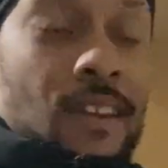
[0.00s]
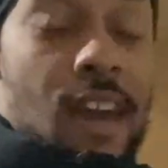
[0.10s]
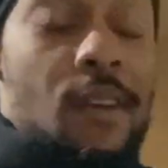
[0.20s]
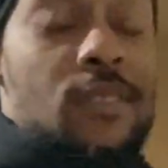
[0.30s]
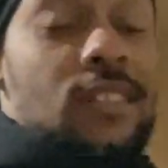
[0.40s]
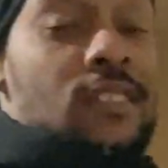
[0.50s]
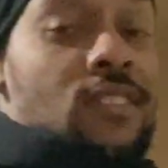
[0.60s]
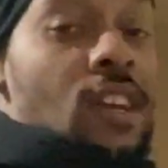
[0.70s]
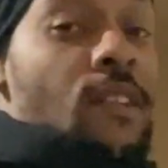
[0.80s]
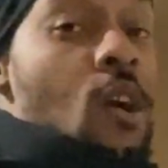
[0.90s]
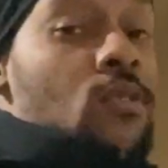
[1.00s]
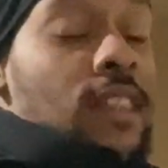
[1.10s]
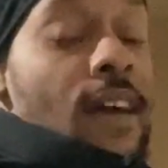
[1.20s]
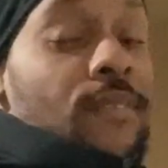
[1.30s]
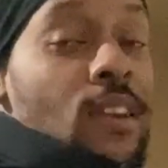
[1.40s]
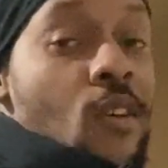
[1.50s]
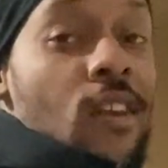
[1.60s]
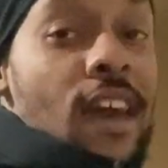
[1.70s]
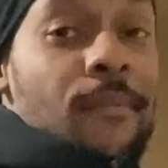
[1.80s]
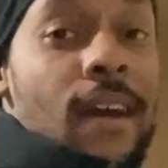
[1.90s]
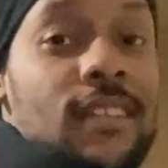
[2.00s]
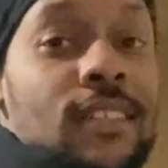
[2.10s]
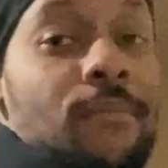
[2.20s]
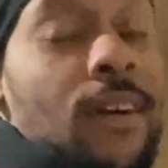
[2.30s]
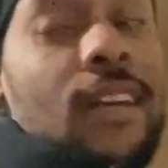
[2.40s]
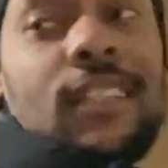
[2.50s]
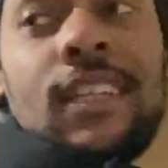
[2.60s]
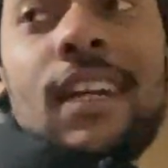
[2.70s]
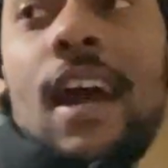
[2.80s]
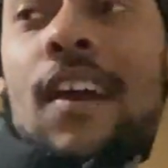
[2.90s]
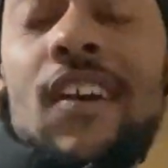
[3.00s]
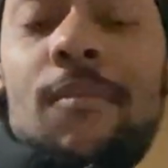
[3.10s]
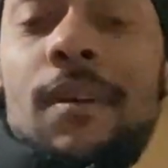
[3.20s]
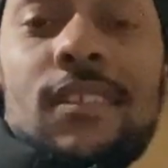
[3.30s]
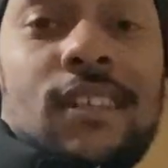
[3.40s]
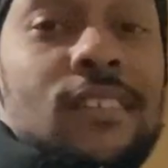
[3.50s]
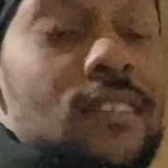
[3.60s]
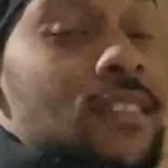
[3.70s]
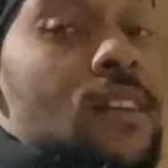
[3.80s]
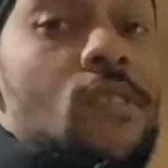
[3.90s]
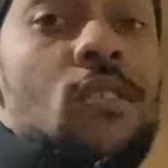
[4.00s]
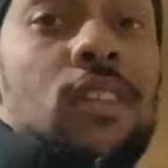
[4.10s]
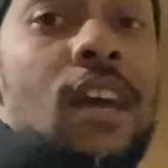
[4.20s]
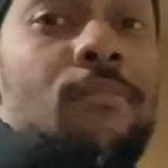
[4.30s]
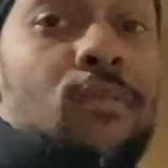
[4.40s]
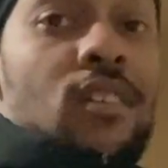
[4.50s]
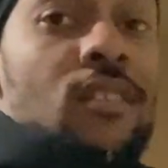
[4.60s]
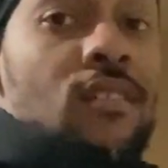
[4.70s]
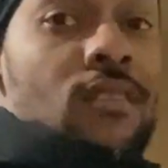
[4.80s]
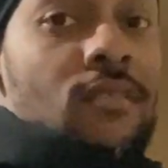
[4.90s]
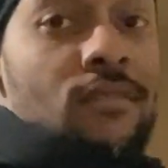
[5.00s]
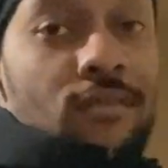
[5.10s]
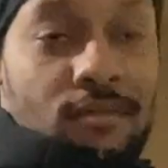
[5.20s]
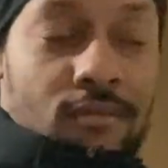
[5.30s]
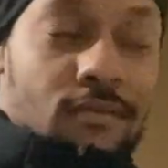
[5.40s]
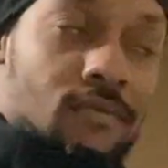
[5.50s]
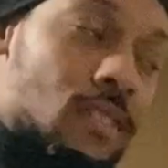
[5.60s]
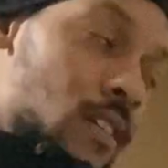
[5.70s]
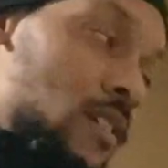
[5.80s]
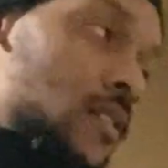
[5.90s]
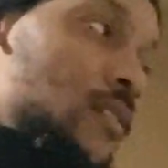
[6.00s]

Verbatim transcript: Ever since D Rose left and all that, man, I said, man, Chicago ain't been the same since D Rose left, bro. Fuck.